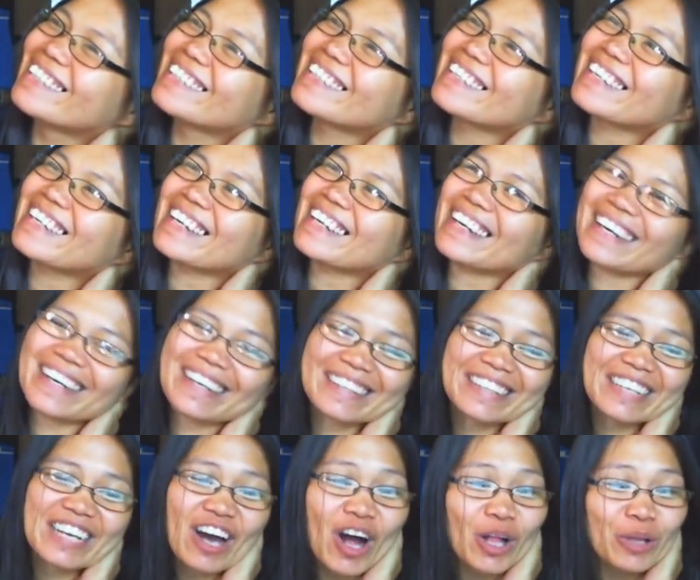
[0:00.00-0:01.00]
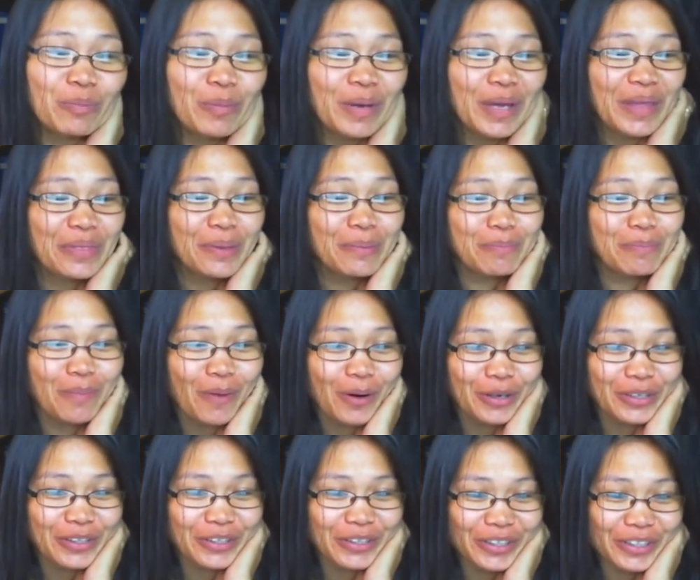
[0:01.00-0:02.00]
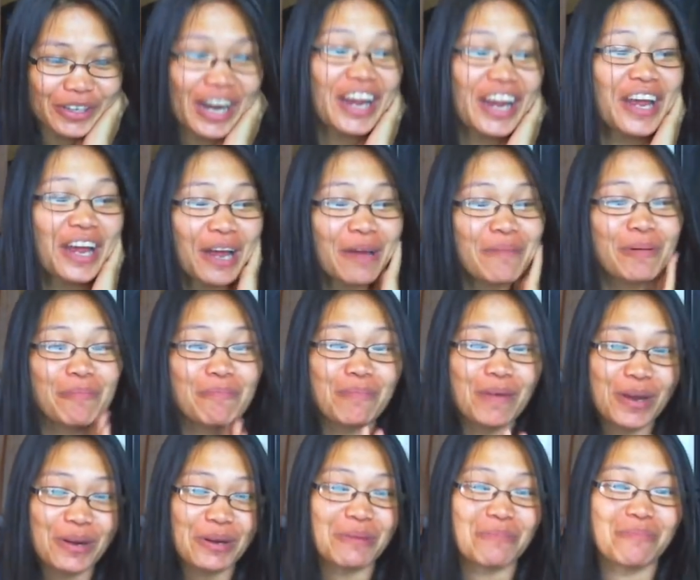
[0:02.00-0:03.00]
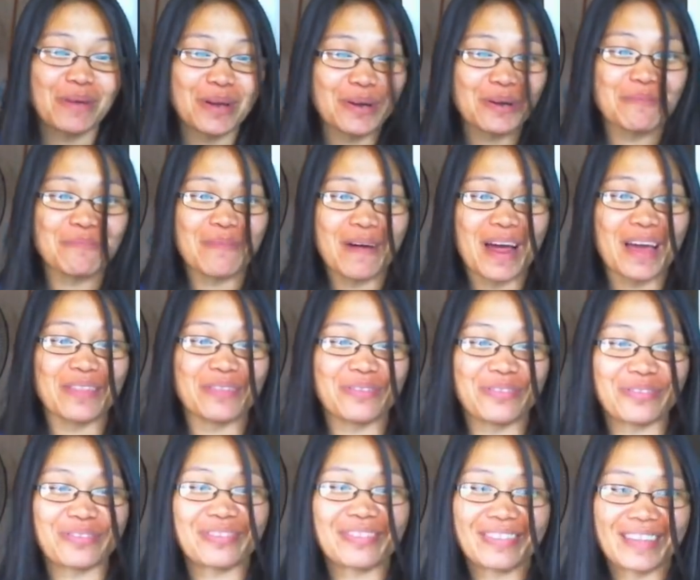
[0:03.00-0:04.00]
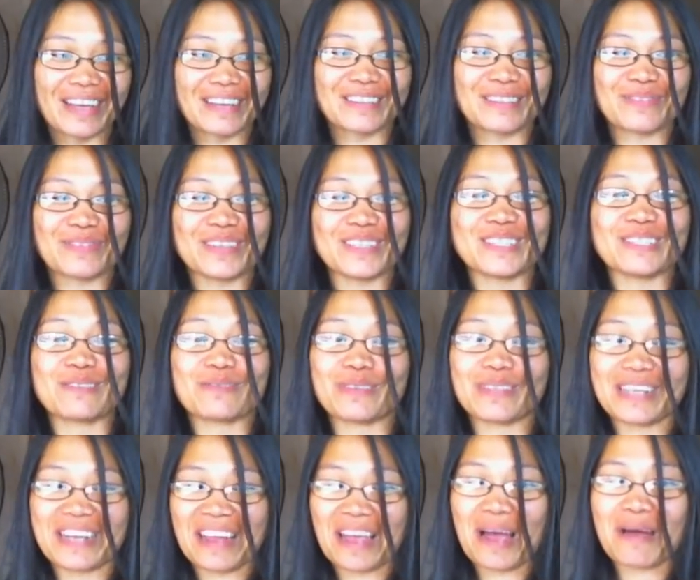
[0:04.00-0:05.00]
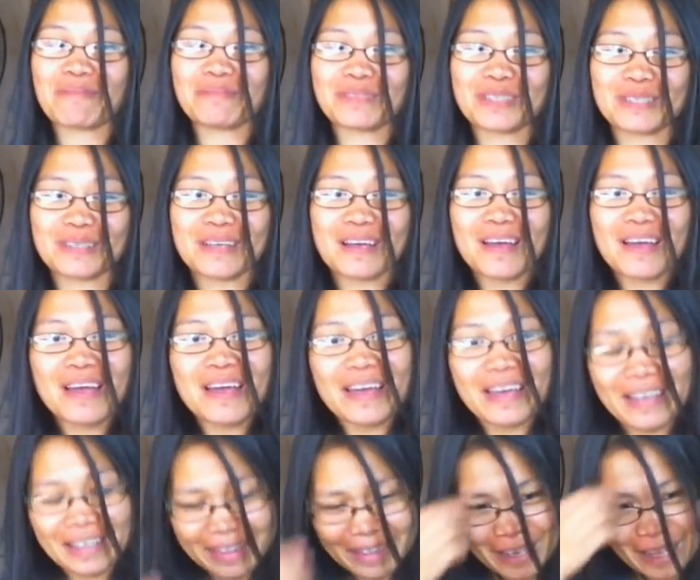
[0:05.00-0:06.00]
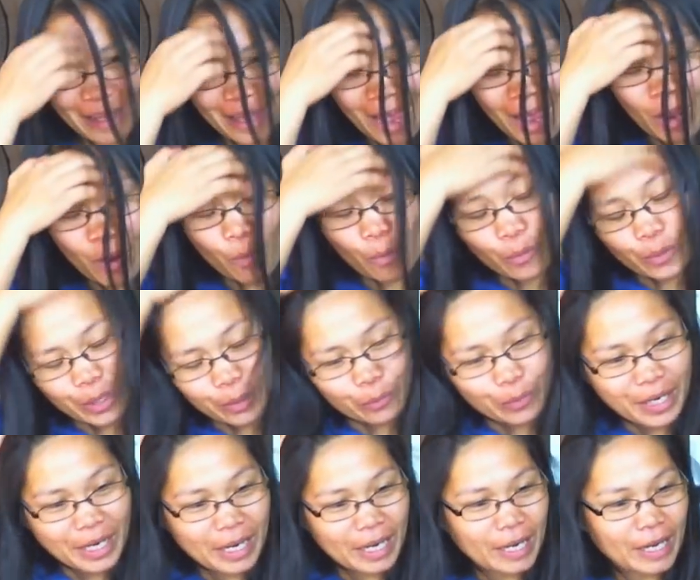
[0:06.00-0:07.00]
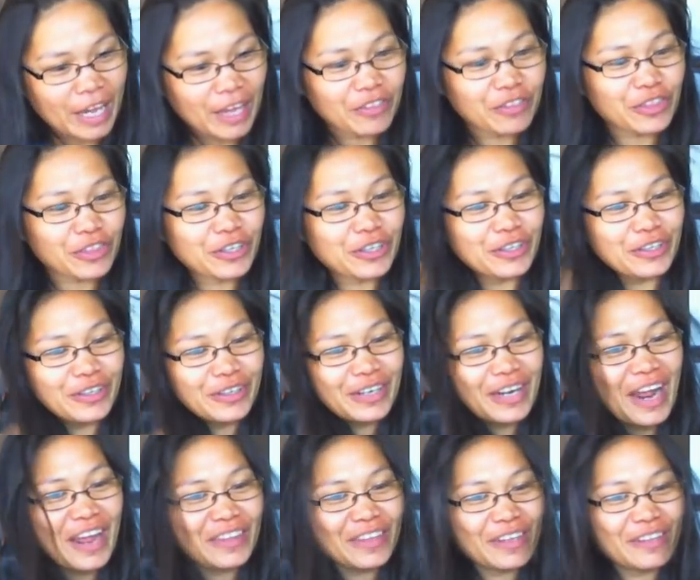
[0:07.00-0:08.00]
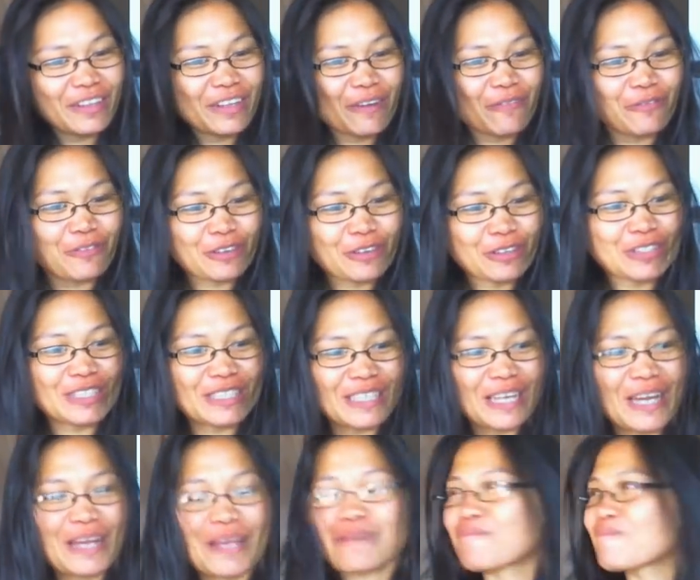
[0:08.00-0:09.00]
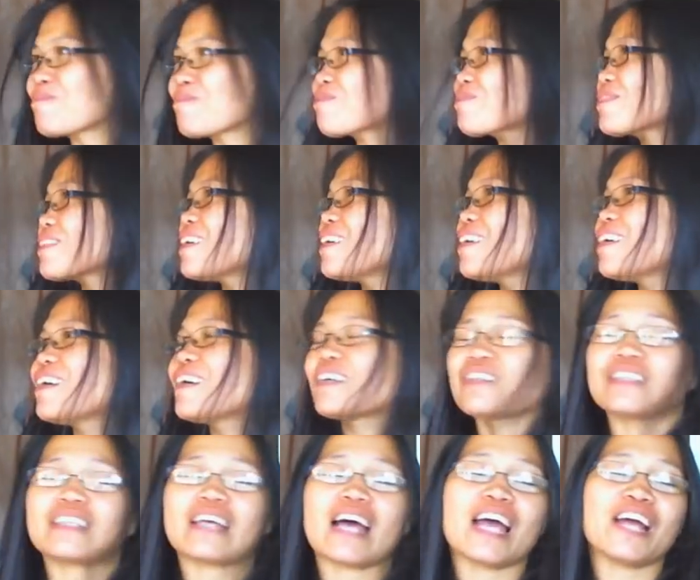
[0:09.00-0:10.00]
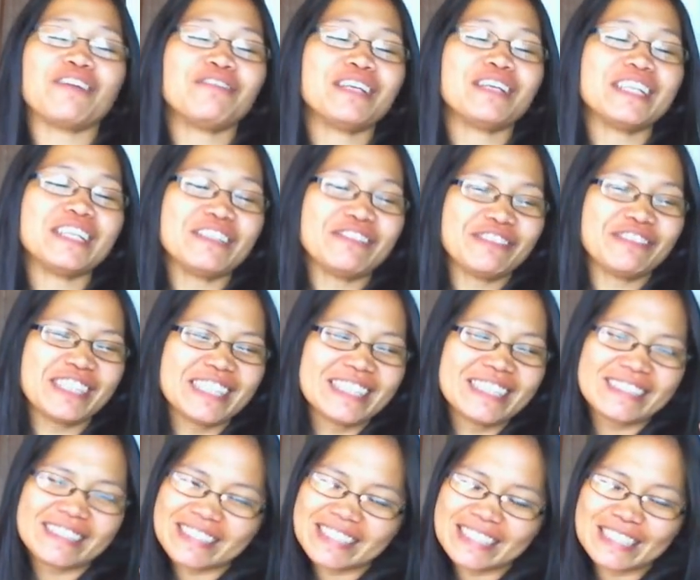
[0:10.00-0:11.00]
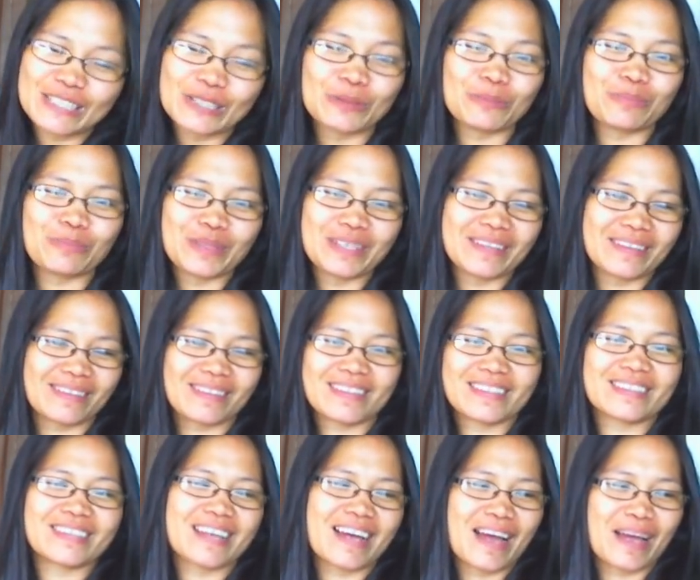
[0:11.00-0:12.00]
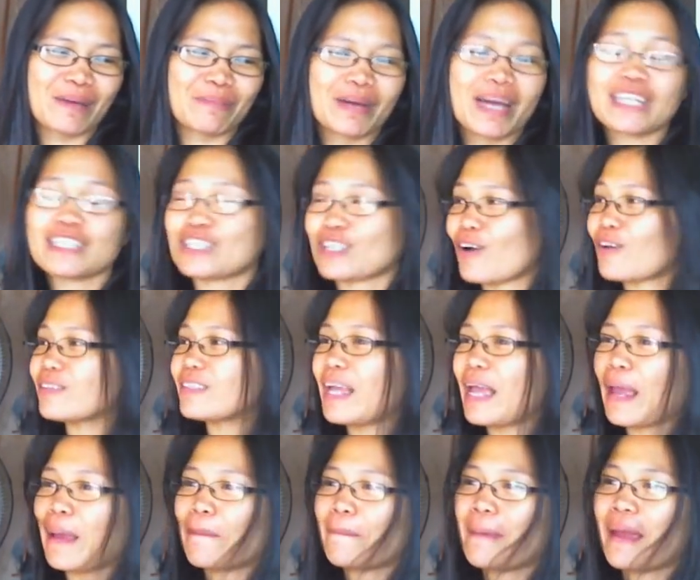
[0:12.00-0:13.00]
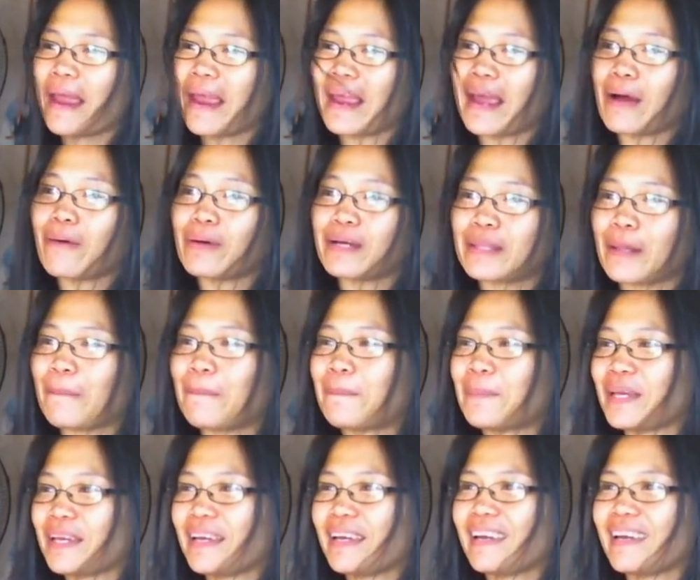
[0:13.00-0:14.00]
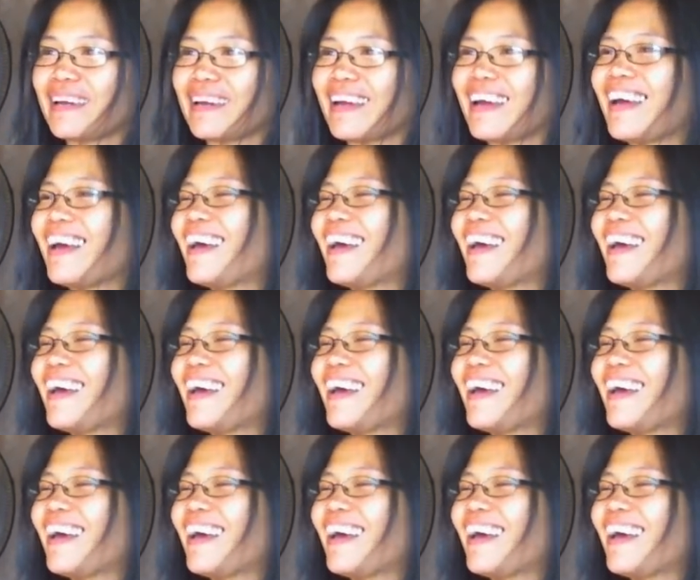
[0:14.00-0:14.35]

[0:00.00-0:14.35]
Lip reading: Yeah, they hold me at the border. I have a very, very bad experience when it comes, when we enter Canada first time. Because I really, really need to pee at the time. I told him, hey, I want to pee.